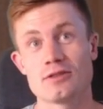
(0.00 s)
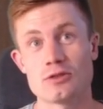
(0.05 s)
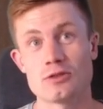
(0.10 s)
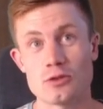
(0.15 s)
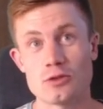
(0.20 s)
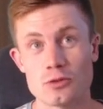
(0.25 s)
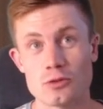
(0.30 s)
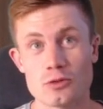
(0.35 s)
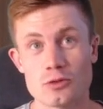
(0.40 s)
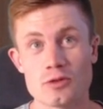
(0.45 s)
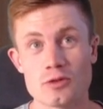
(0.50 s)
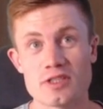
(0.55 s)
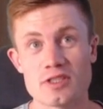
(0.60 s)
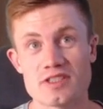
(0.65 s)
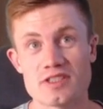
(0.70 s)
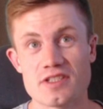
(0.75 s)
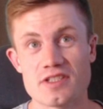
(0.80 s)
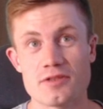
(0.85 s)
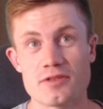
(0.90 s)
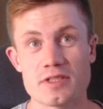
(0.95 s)
to the
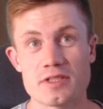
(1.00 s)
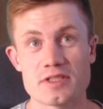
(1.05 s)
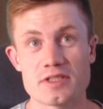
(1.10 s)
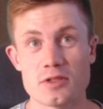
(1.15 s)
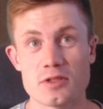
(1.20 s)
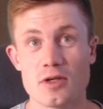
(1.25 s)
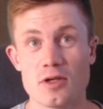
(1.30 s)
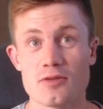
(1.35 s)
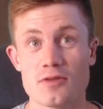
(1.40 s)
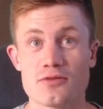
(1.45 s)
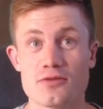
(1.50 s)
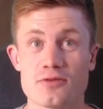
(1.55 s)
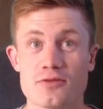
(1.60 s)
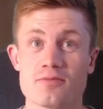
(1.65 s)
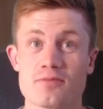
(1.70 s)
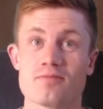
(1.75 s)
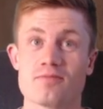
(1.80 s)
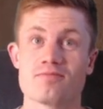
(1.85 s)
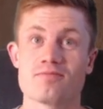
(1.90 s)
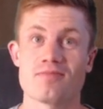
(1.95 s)
series of
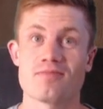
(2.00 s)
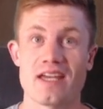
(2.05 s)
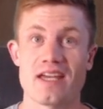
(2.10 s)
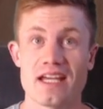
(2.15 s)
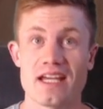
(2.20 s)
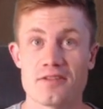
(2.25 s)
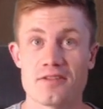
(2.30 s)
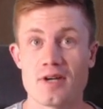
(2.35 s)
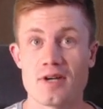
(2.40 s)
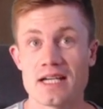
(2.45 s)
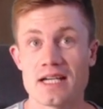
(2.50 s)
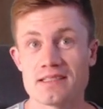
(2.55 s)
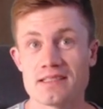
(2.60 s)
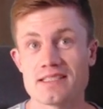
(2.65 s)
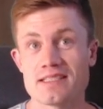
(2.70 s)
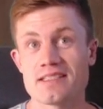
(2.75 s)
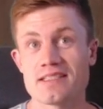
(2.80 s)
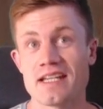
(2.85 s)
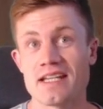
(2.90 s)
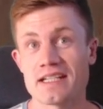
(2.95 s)

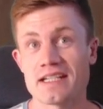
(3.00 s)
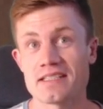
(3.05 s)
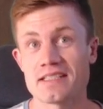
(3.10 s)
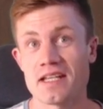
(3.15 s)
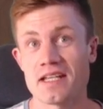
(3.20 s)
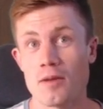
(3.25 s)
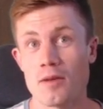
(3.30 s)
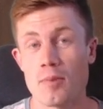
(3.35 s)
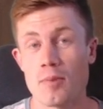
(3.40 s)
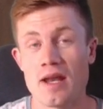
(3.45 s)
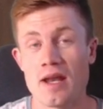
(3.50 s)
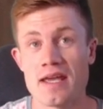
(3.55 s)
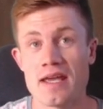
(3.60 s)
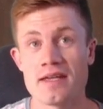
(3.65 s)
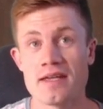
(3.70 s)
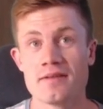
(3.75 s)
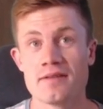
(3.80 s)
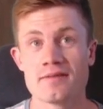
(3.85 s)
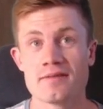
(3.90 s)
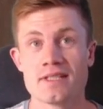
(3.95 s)
advanced tactical
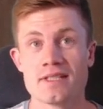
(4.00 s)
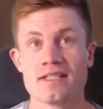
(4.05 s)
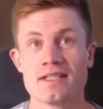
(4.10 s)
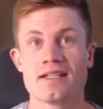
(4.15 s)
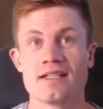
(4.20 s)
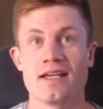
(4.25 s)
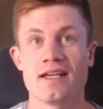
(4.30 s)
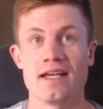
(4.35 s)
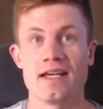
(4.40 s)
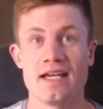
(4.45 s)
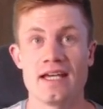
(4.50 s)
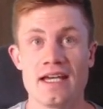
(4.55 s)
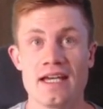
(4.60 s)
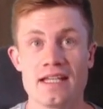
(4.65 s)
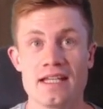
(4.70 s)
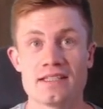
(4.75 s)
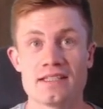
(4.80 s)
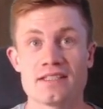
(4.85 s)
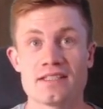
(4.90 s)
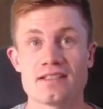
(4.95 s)
play.
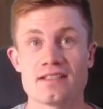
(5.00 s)
And